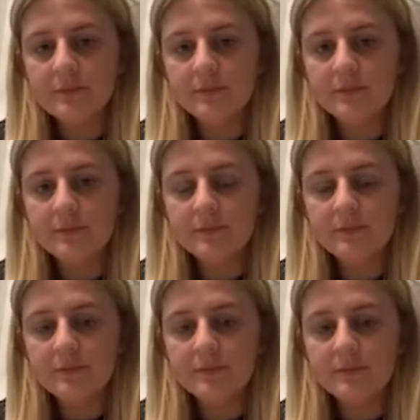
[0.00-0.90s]

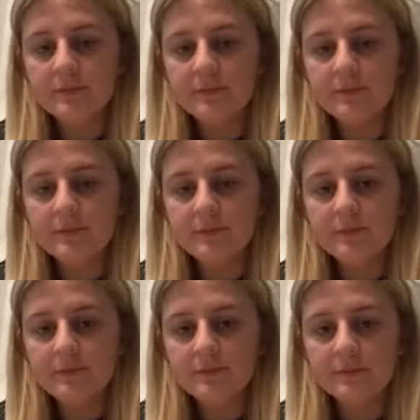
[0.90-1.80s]

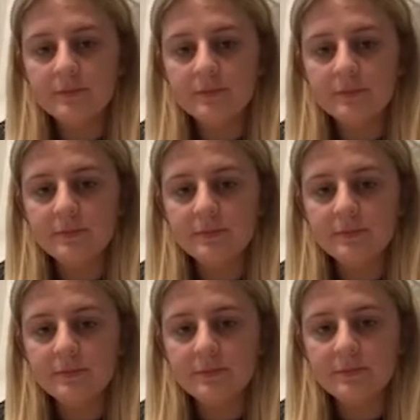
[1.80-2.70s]

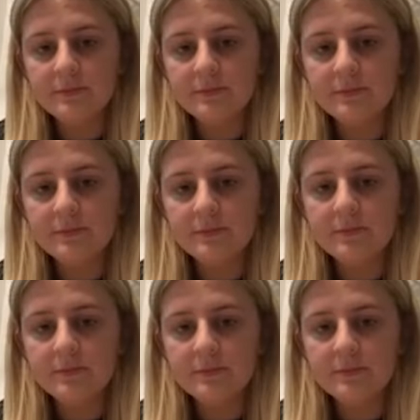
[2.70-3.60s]

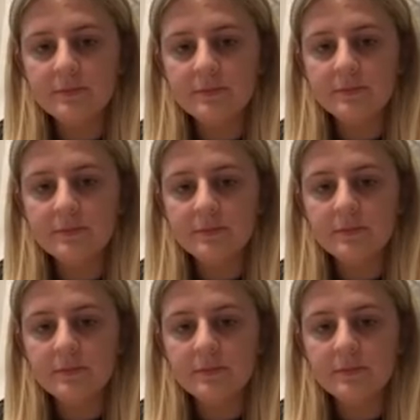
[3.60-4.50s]

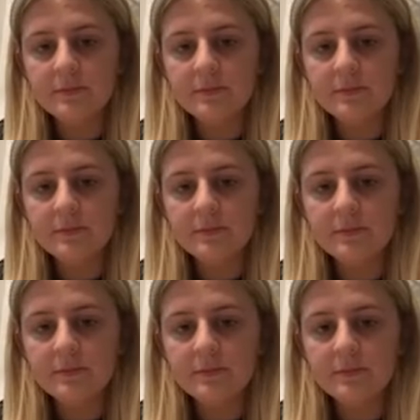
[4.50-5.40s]

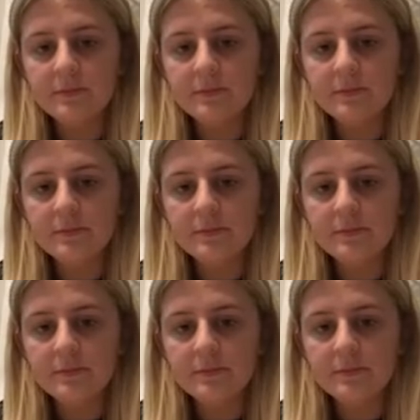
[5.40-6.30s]

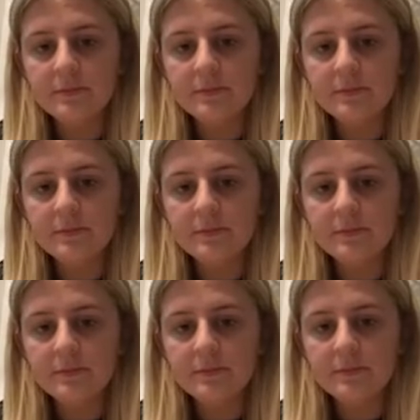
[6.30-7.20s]

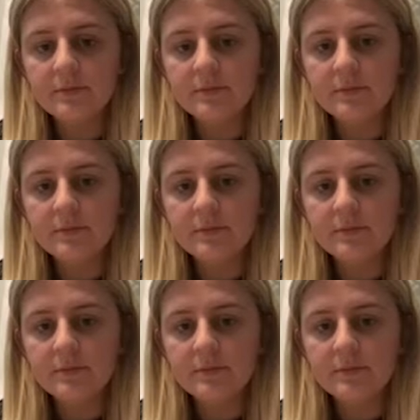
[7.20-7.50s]
[no speech]